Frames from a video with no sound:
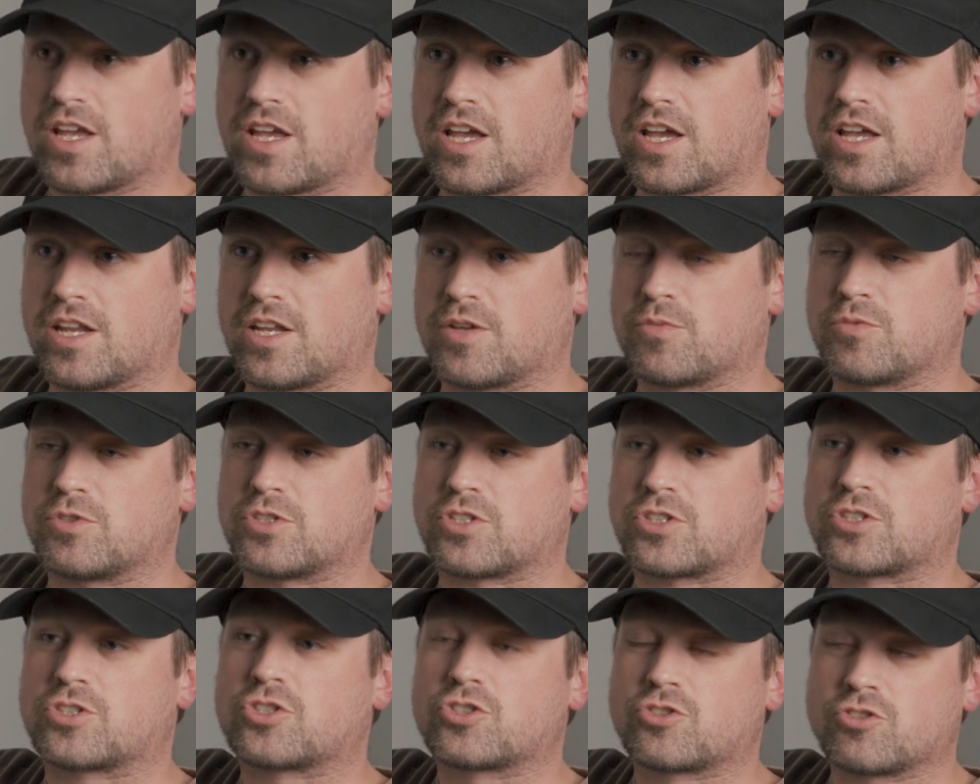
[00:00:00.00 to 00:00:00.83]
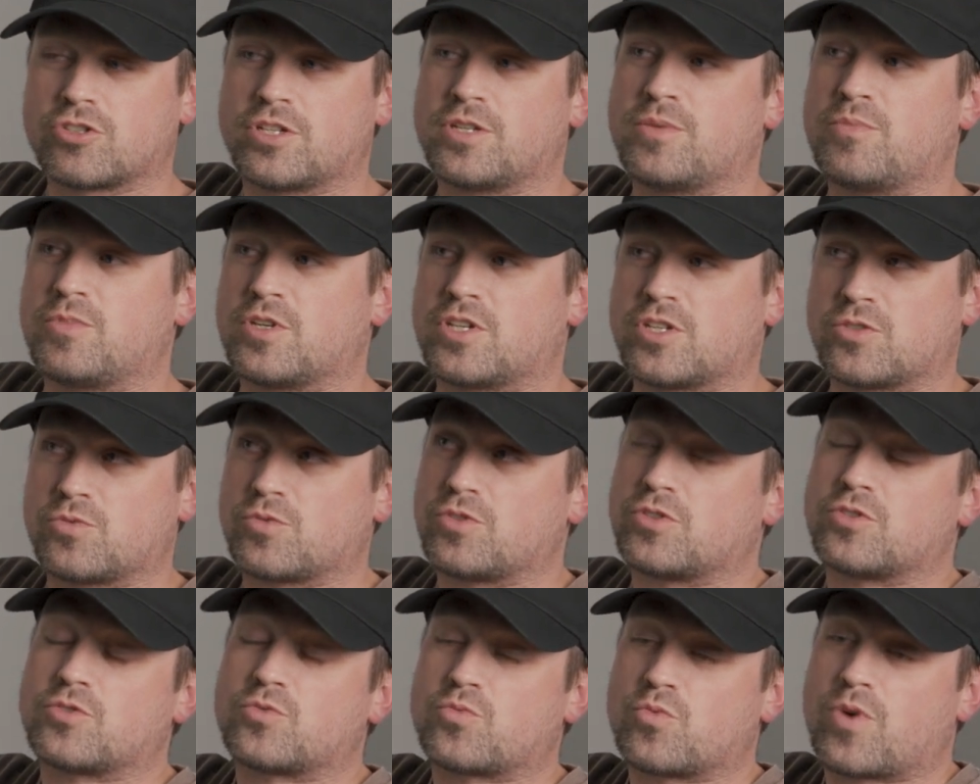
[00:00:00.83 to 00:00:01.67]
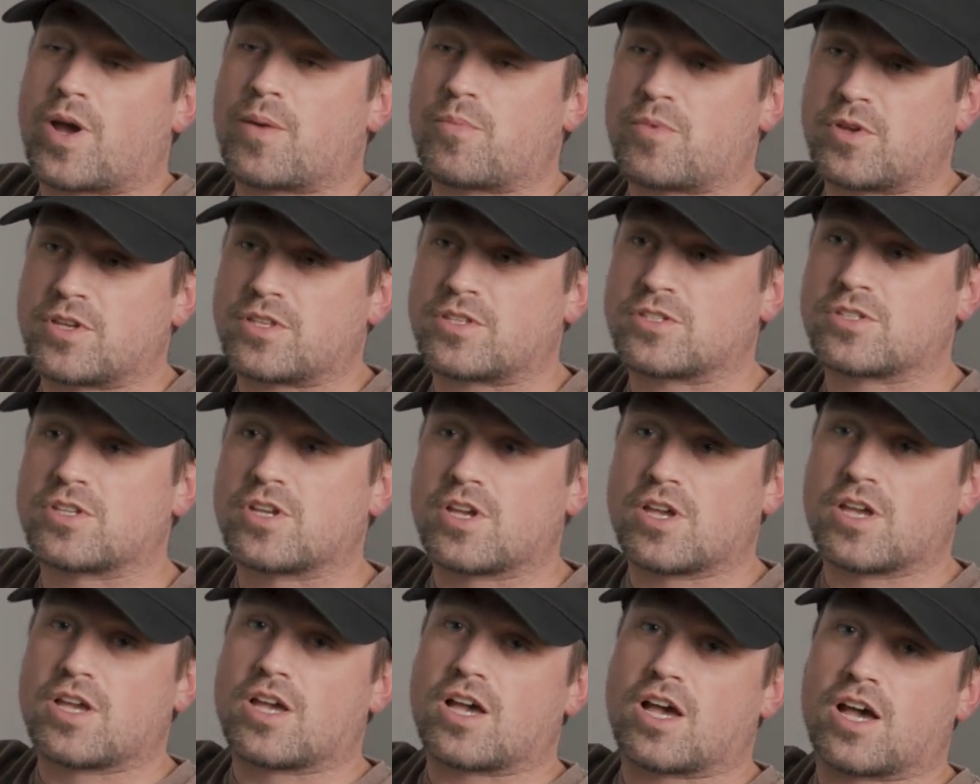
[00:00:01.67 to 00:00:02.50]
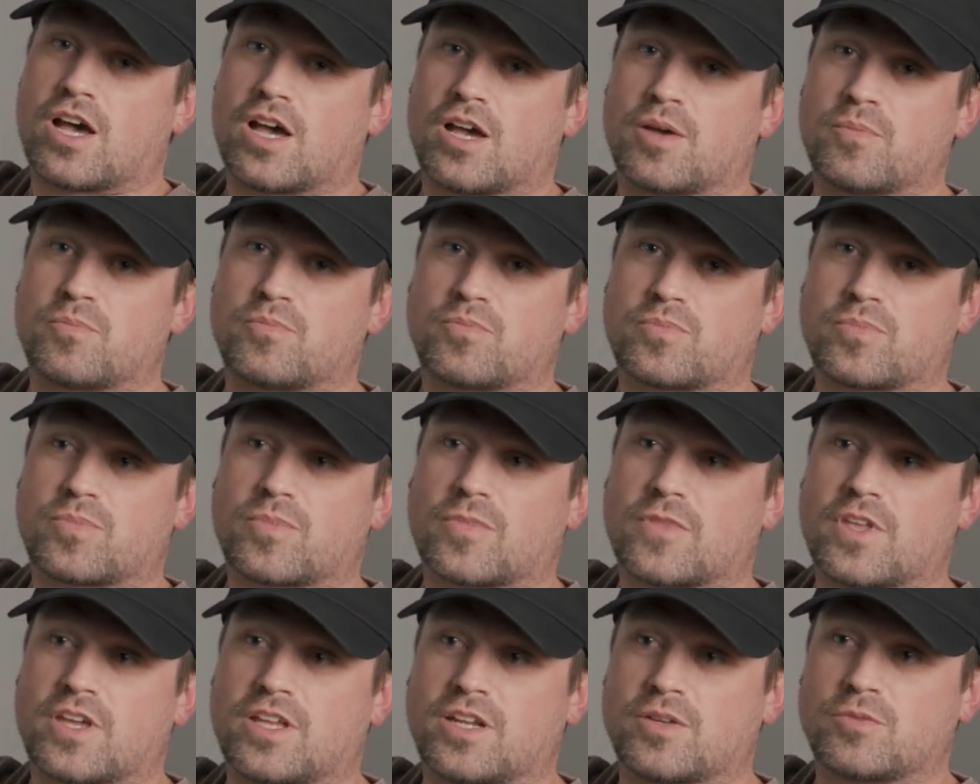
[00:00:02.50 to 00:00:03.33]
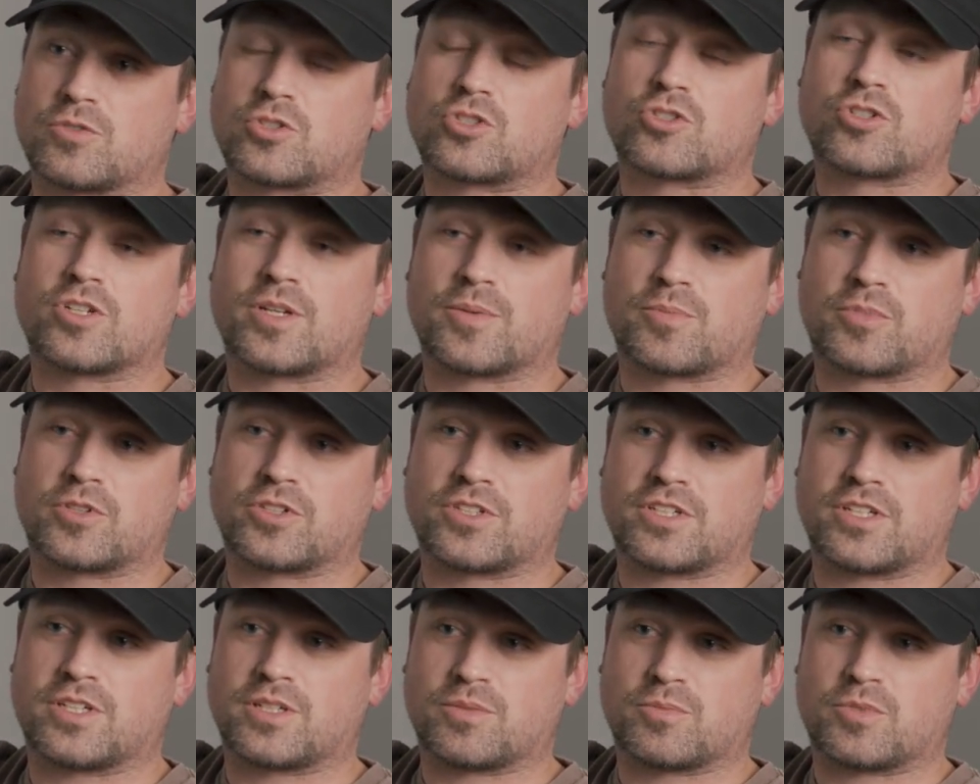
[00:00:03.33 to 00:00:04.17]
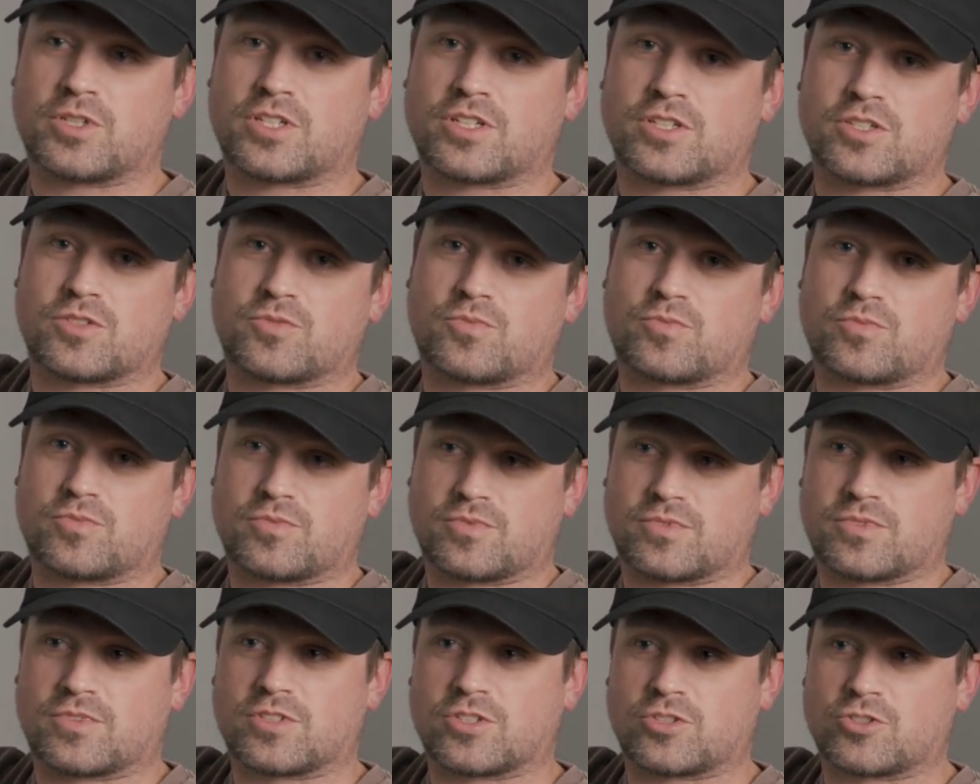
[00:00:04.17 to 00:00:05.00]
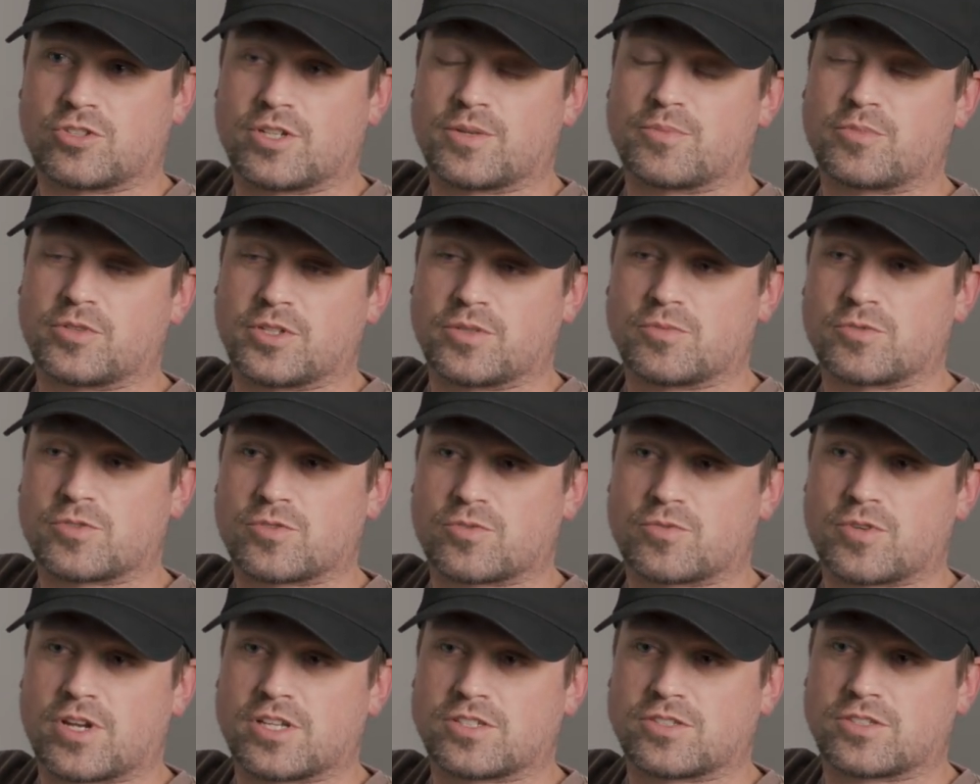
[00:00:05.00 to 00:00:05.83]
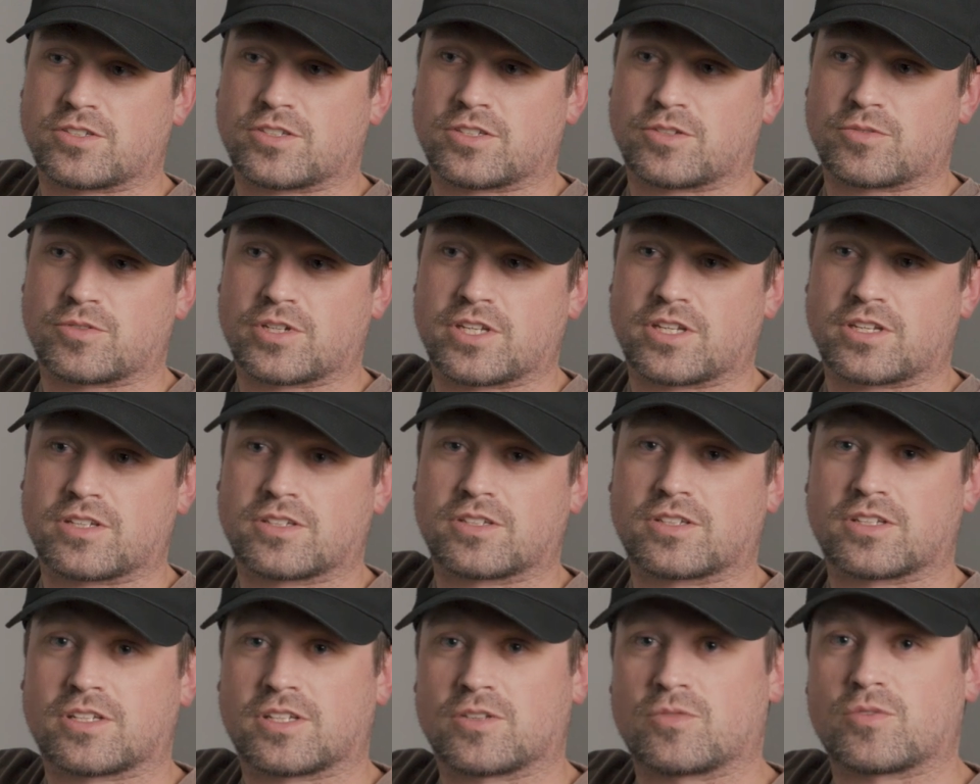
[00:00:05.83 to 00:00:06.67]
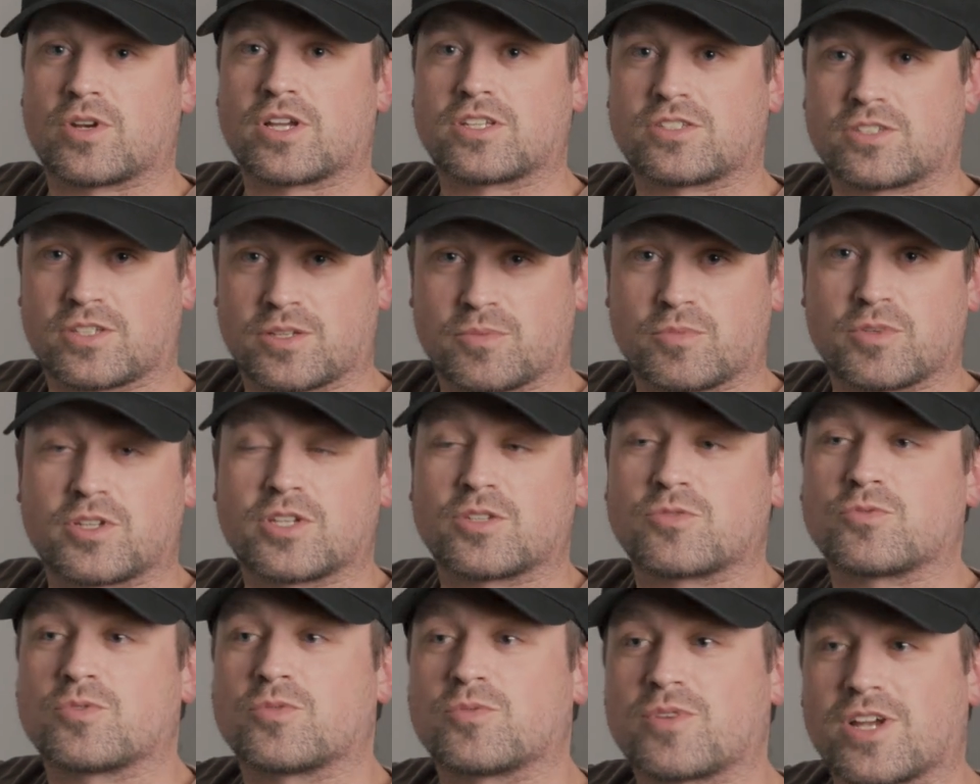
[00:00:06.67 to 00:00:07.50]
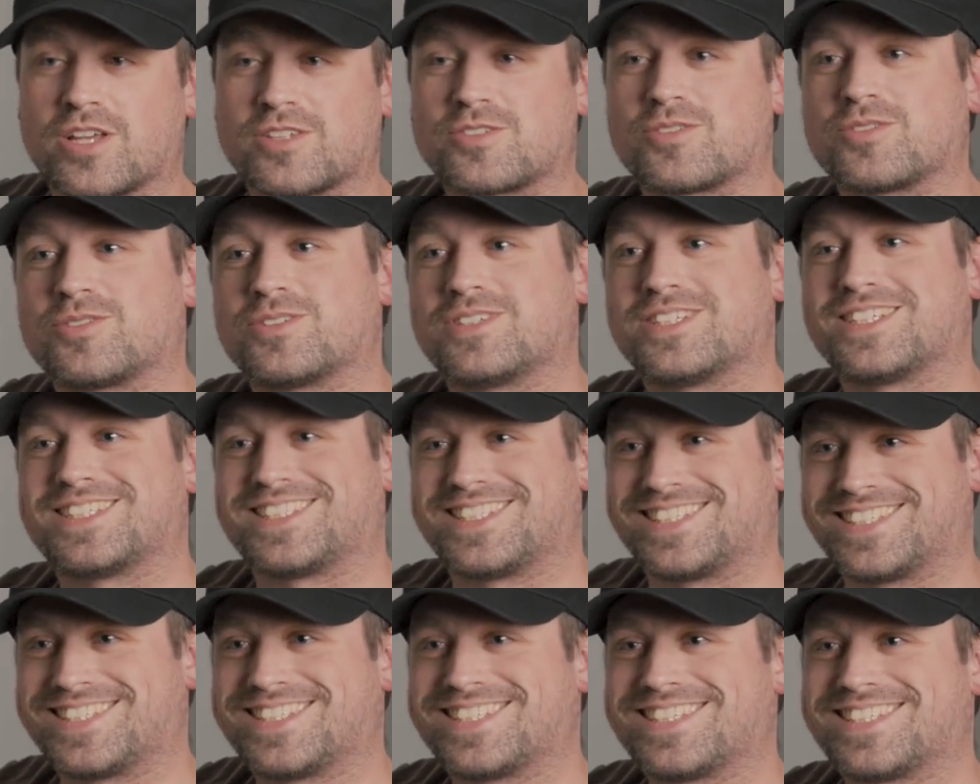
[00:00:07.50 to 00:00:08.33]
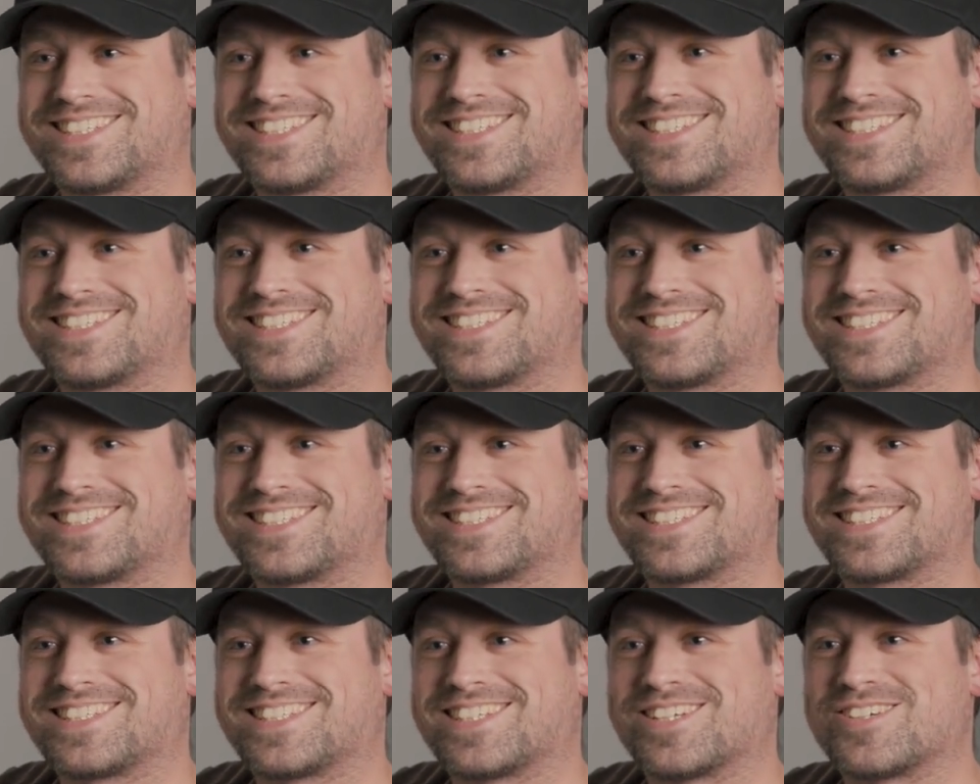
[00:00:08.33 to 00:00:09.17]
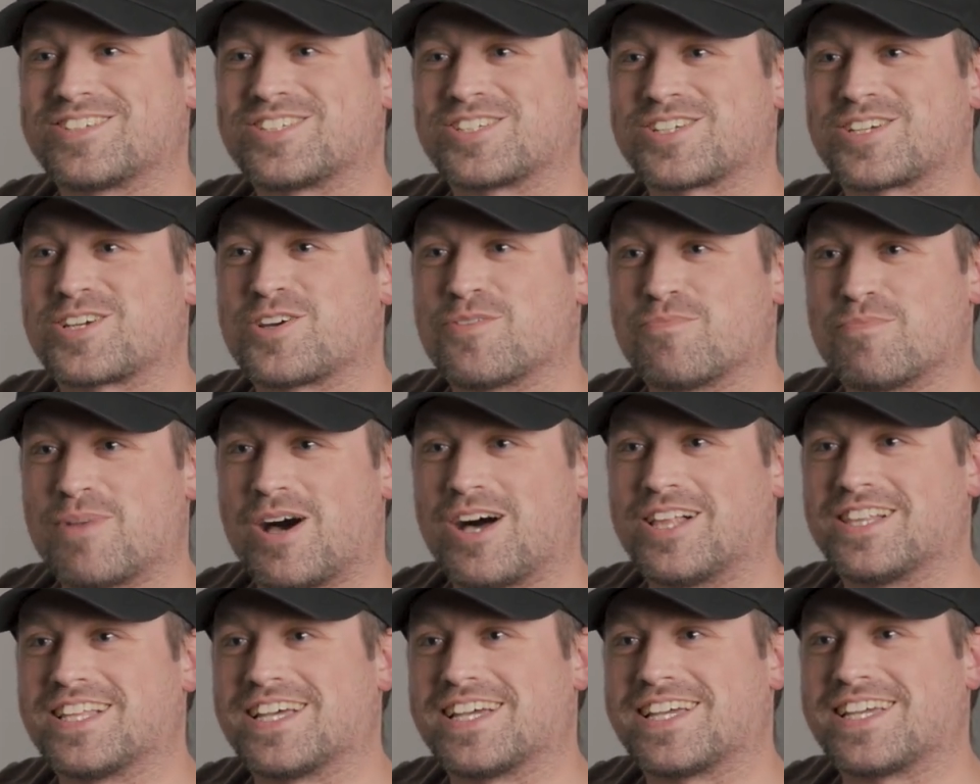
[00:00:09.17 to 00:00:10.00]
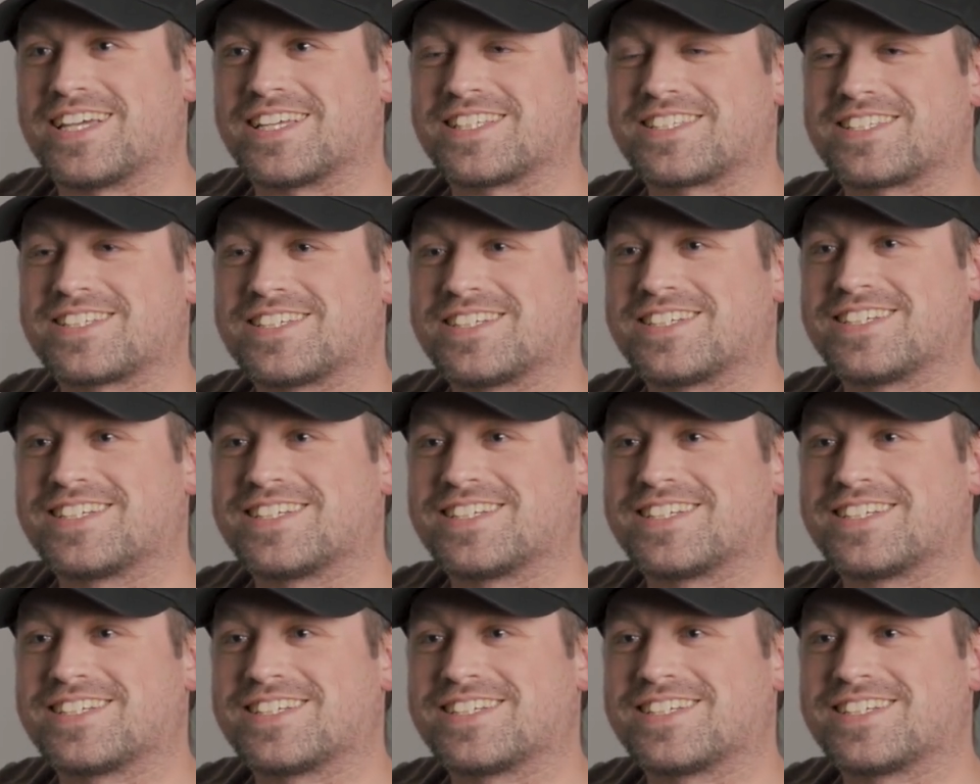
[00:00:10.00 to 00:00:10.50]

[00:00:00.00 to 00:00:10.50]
And it was extreme because we used weapons, and it was trampoline because the trampoline was a wrestling ring, and wrestling because we wrestled. That was a Kamala answer.